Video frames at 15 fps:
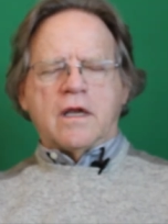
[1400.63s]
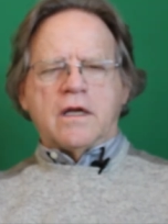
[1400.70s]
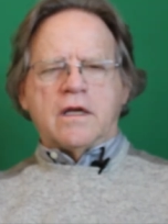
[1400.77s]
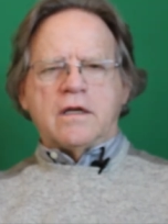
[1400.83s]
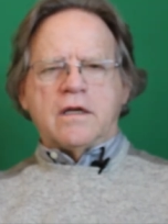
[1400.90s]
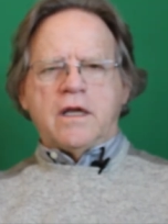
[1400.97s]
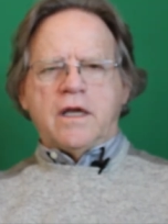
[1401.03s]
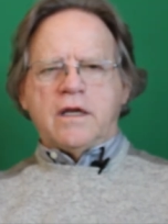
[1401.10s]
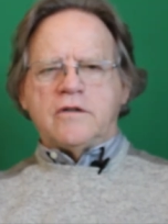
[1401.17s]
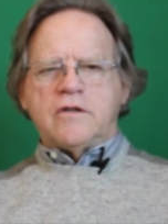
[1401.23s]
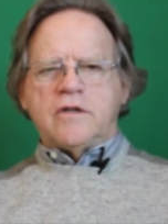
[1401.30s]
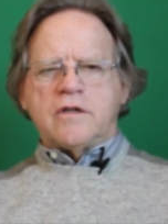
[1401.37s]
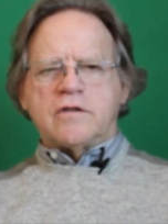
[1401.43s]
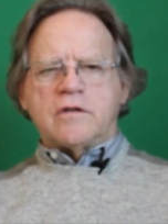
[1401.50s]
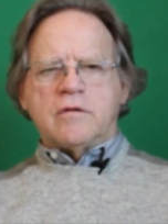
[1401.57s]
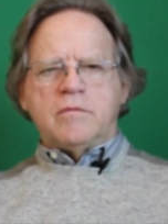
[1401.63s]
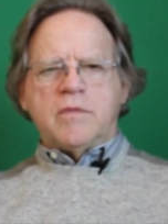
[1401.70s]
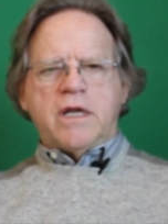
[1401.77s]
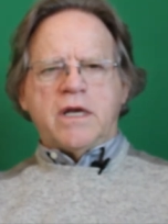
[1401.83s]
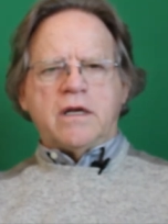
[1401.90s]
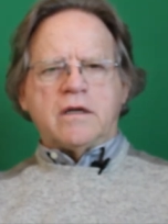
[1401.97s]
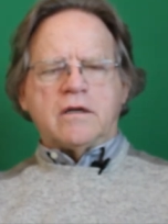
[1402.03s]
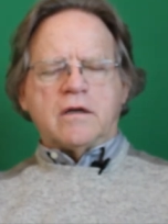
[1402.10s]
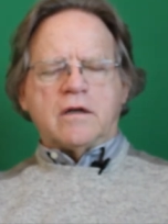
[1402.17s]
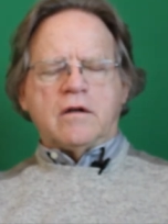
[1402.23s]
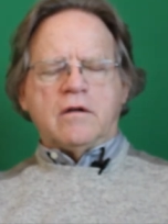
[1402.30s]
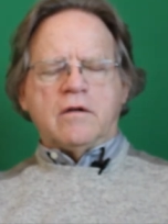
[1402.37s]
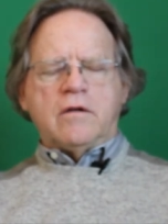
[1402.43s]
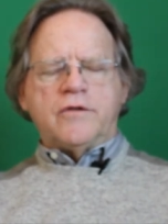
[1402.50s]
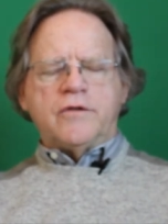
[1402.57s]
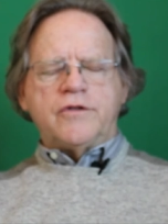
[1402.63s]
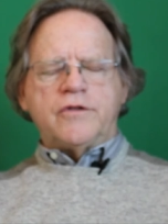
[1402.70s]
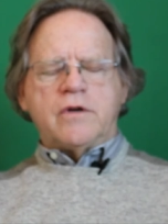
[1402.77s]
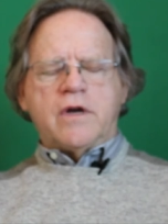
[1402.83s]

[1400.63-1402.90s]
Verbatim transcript: Take just a minute to close your